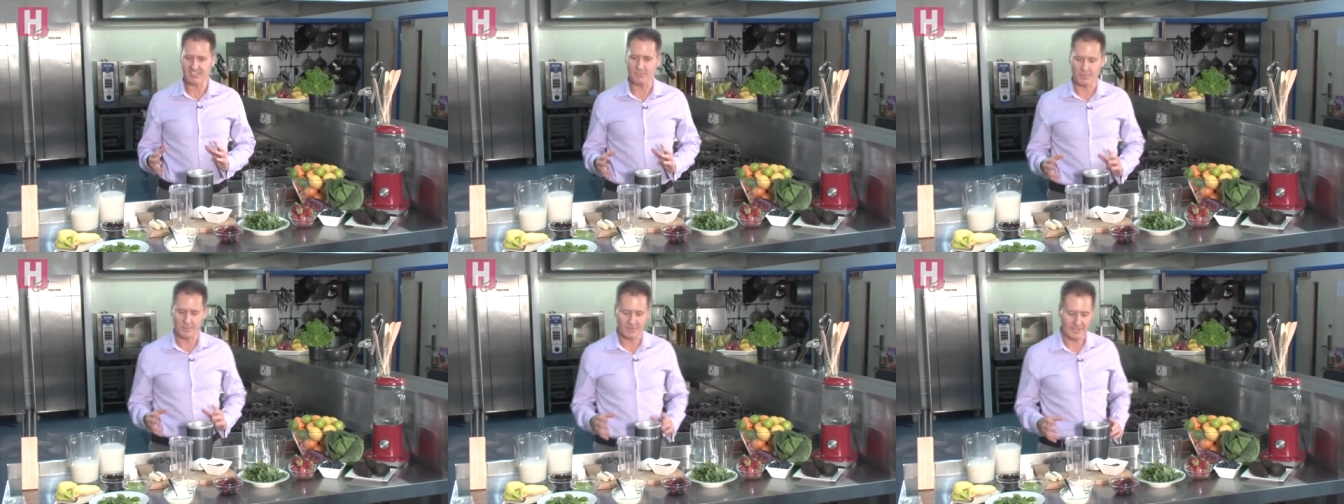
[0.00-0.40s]

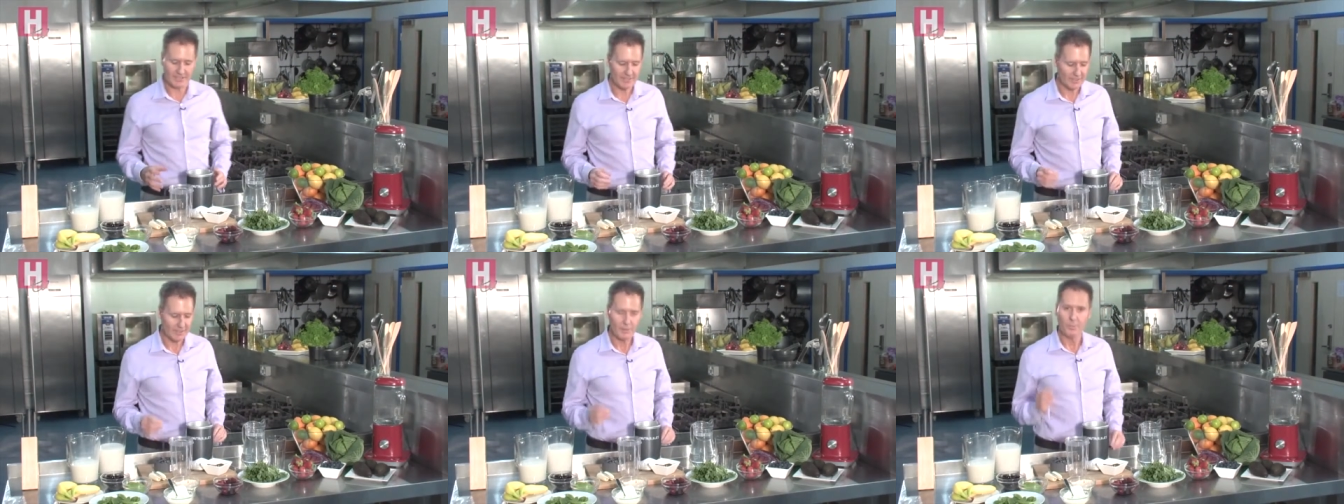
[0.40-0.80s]
smoothie,
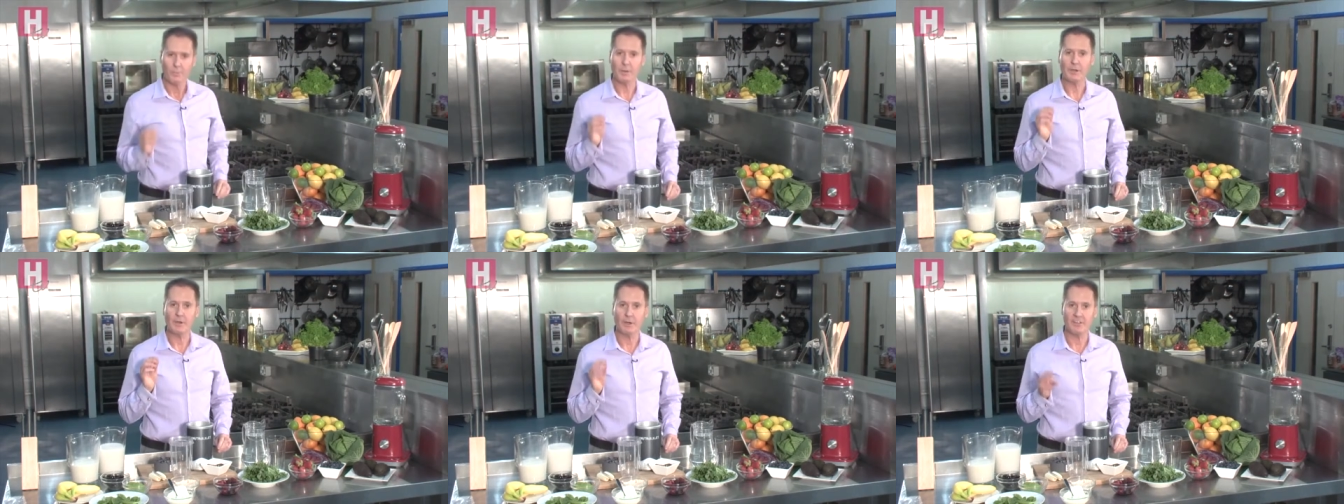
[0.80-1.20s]

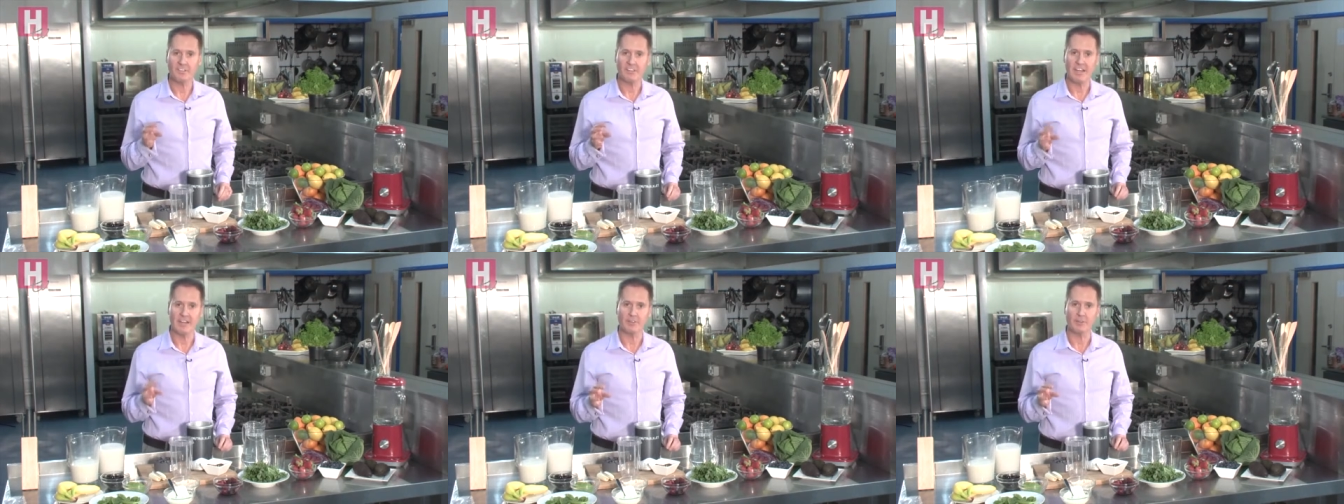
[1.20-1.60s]
we're going to
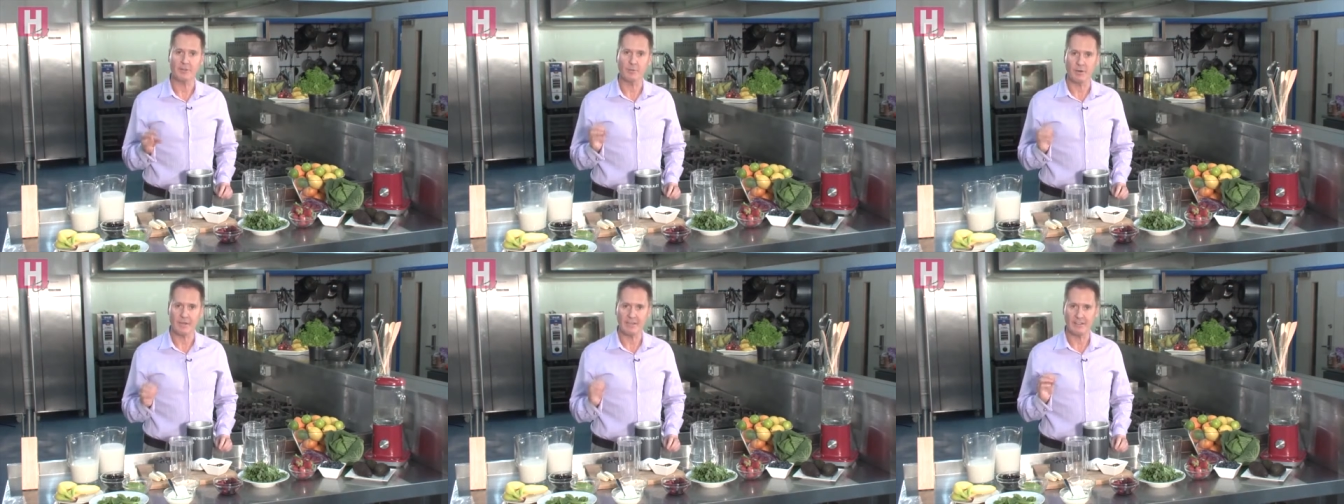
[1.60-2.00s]
stay on the
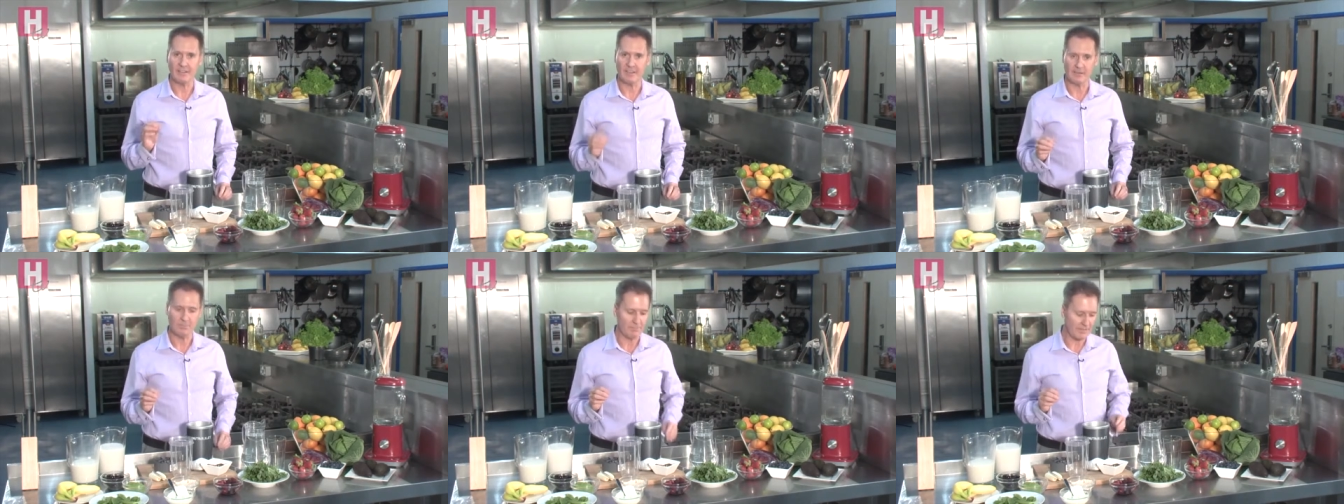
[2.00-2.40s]
green
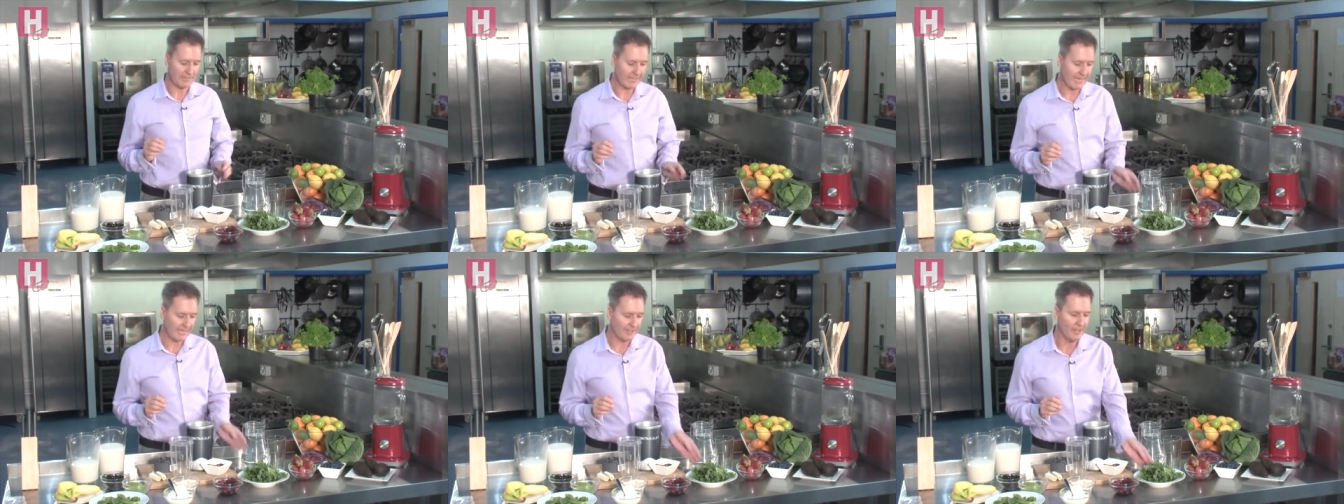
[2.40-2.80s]
theme, but
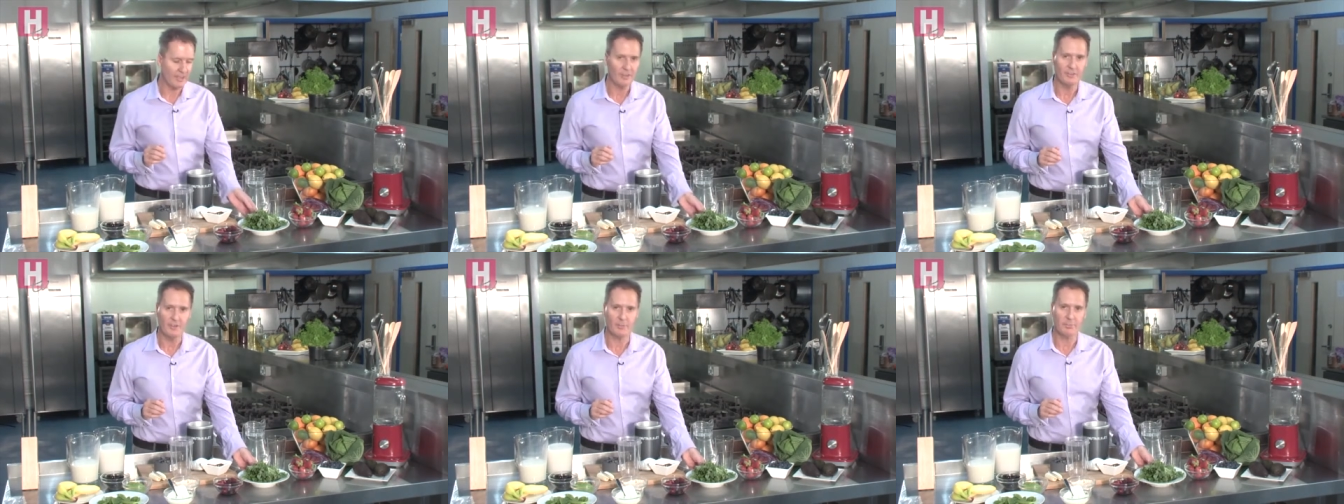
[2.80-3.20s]
again,
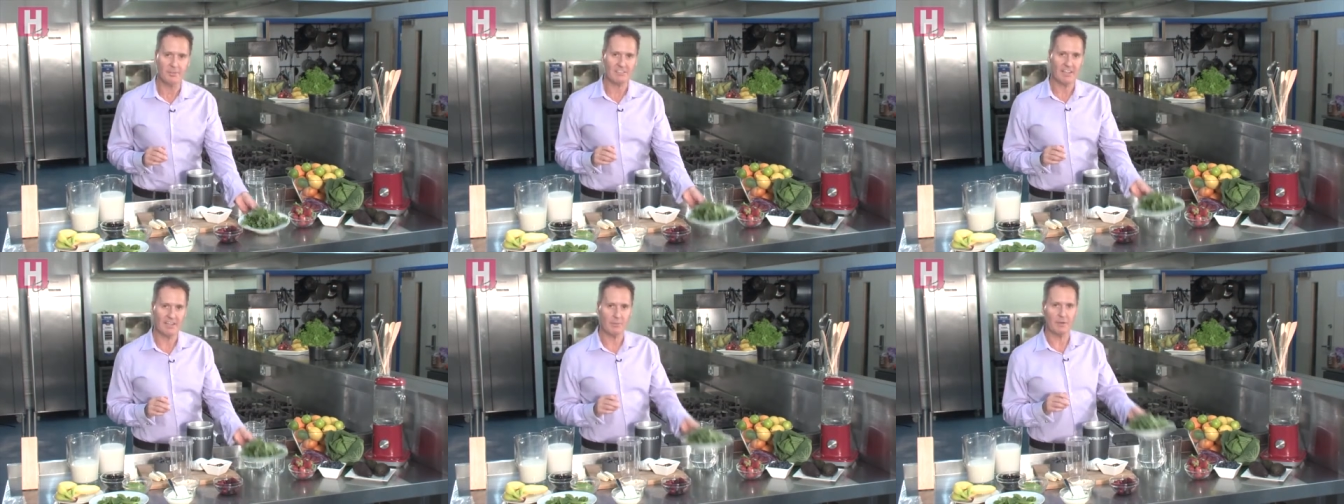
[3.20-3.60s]
don't be
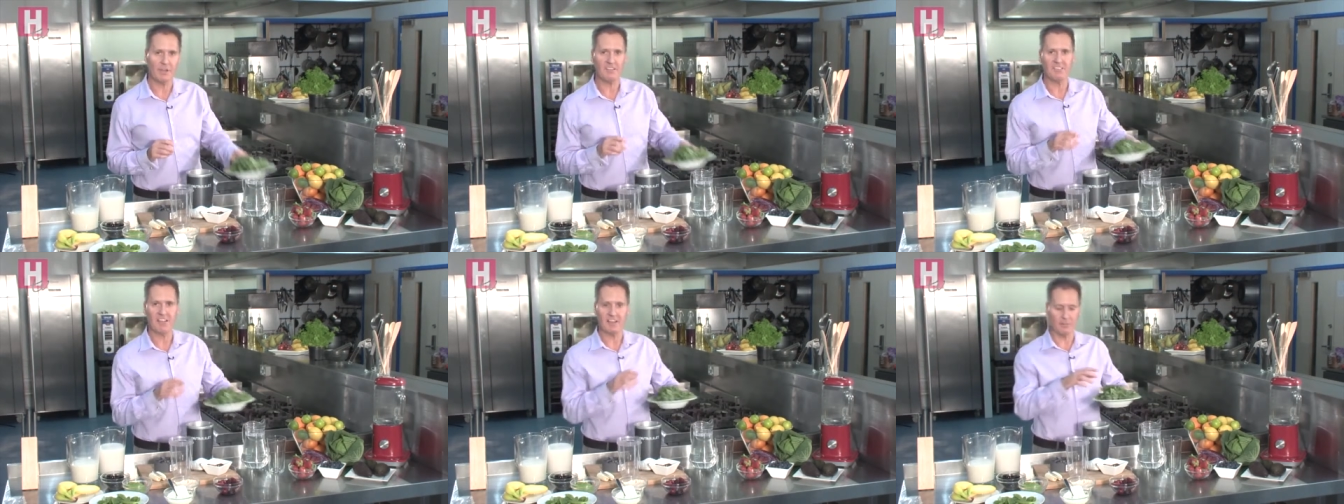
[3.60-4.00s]
scared when I
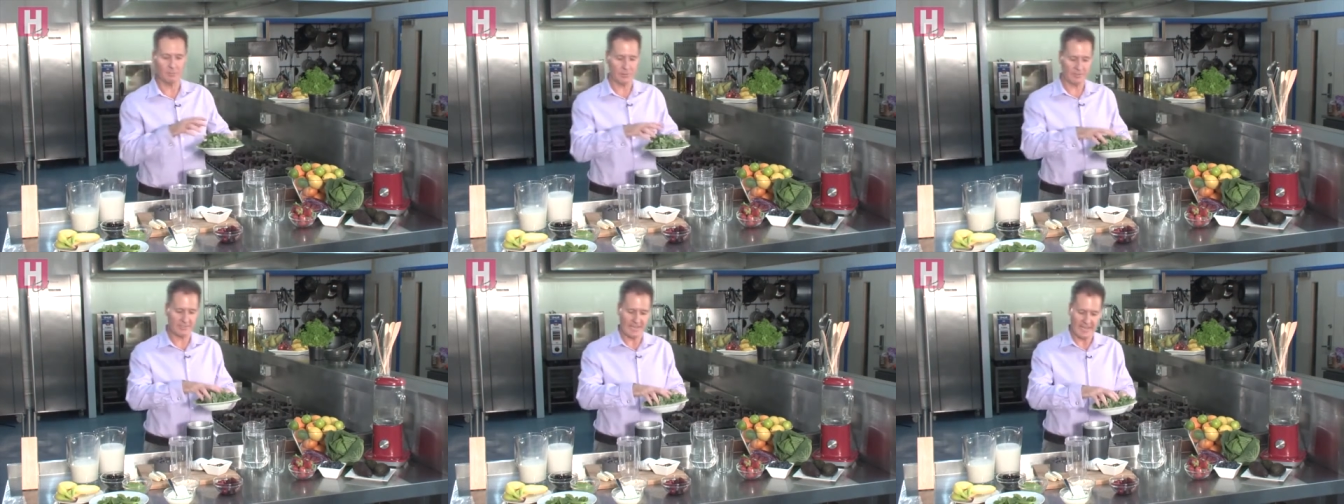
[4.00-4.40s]
say the
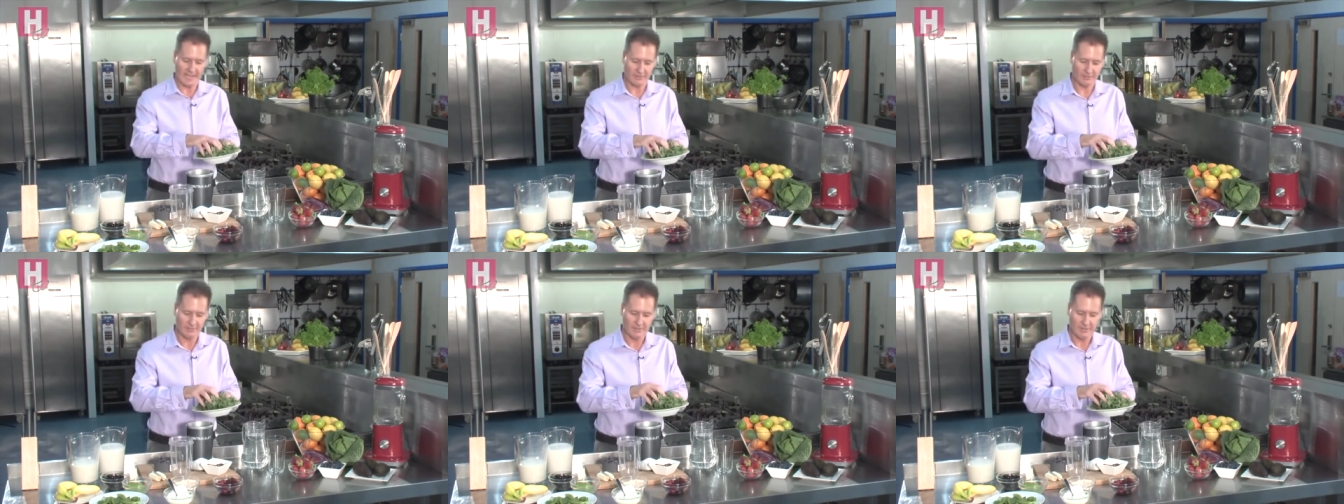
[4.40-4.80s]
word
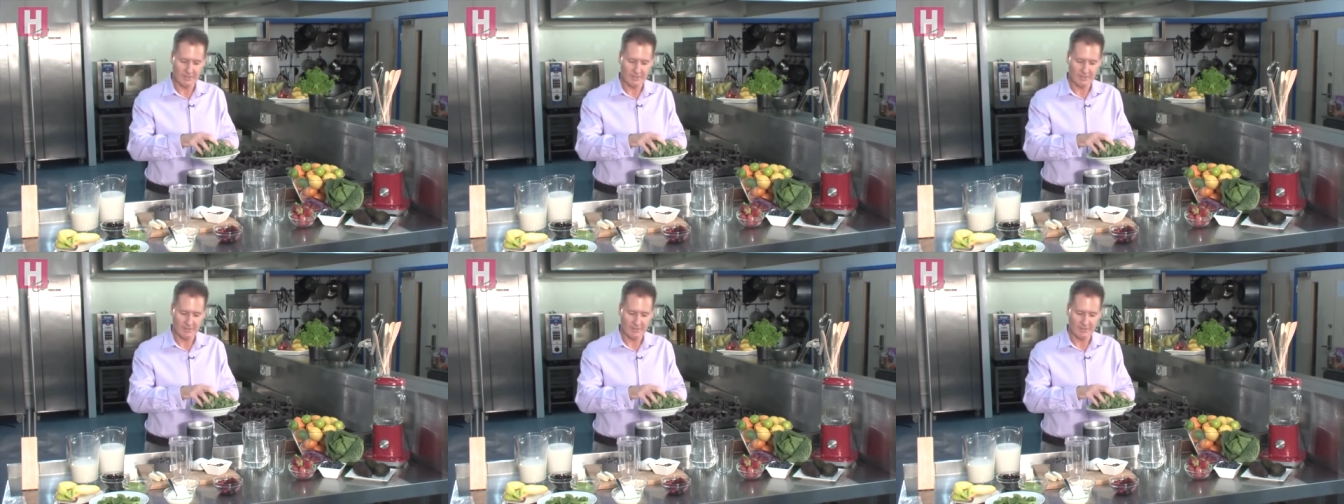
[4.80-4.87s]
kale,